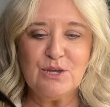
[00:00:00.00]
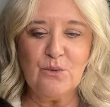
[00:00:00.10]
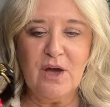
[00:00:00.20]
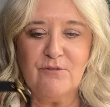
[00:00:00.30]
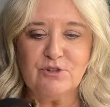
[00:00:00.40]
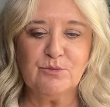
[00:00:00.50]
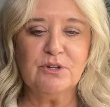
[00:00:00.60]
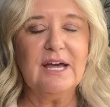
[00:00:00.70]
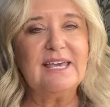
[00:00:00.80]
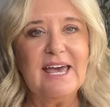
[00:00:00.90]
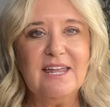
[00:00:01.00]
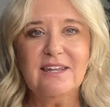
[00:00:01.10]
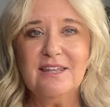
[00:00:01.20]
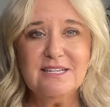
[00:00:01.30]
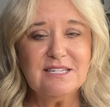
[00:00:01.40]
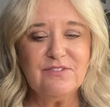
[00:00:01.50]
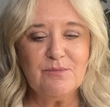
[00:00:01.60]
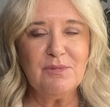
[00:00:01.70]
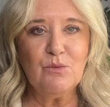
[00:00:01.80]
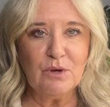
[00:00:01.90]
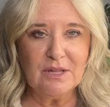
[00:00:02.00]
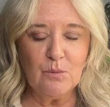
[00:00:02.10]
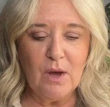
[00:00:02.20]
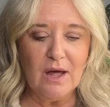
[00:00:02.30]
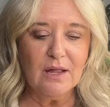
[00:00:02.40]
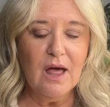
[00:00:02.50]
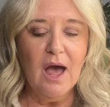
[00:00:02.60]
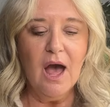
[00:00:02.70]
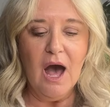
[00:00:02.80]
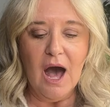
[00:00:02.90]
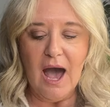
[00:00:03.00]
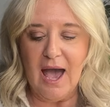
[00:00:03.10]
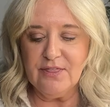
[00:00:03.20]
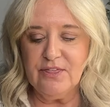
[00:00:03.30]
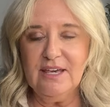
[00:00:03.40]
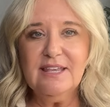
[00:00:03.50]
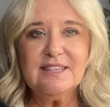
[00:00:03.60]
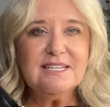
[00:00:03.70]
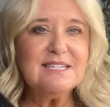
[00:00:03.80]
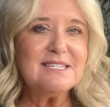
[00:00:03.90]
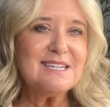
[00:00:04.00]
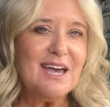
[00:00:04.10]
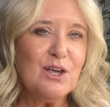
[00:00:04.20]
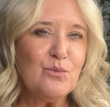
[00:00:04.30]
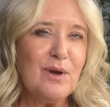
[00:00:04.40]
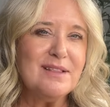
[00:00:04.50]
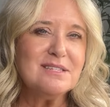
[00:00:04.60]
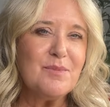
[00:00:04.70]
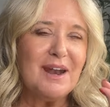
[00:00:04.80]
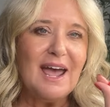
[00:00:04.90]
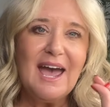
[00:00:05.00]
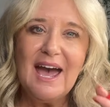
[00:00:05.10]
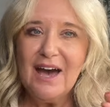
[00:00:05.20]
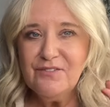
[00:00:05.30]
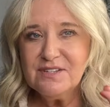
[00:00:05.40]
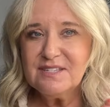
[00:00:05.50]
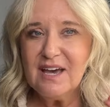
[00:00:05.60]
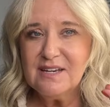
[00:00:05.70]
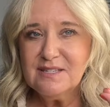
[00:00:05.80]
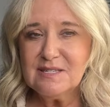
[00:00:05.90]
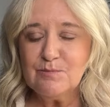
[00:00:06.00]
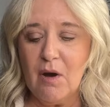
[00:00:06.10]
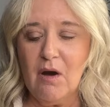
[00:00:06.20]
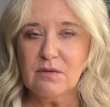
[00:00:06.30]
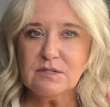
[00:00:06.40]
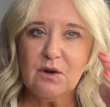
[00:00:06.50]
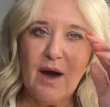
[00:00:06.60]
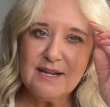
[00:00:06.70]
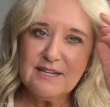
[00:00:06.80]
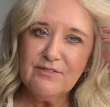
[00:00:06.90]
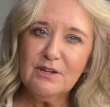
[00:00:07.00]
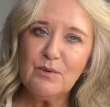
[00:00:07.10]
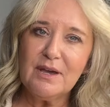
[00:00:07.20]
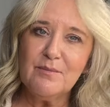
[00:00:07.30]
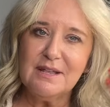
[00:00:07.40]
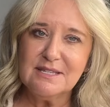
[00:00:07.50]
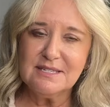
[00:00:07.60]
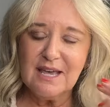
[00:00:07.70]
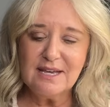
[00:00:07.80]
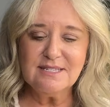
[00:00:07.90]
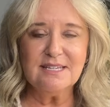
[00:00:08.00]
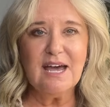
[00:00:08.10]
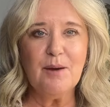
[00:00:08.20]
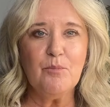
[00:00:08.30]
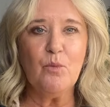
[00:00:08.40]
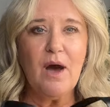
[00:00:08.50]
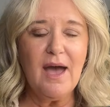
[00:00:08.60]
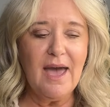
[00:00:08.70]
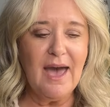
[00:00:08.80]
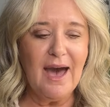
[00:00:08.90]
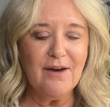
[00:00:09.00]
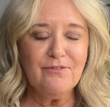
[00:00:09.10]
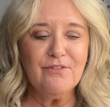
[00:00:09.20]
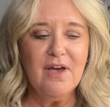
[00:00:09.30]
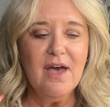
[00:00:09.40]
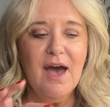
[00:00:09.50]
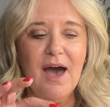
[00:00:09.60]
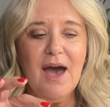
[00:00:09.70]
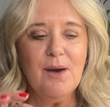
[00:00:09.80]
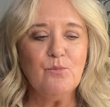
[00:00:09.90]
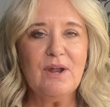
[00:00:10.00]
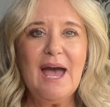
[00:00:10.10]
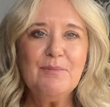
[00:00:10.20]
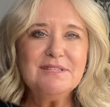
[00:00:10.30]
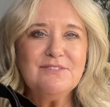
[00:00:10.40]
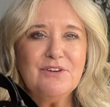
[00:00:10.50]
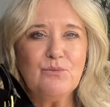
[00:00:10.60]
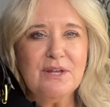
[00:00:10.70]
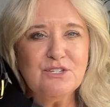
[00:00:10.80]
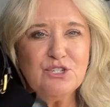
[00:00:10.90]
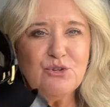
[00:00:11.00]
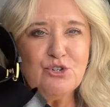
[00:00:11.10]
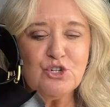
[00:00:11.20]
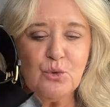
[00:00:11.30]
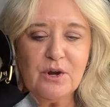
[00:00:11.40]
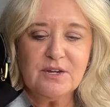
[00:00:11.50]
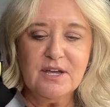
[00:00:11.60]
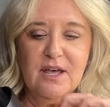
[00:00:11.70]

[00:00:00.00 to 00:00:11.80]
comfortable. Again, these fit me really well. I think this style runs about a half a size small, so I definitely recommend sizing up a half. What happens if it runs too short?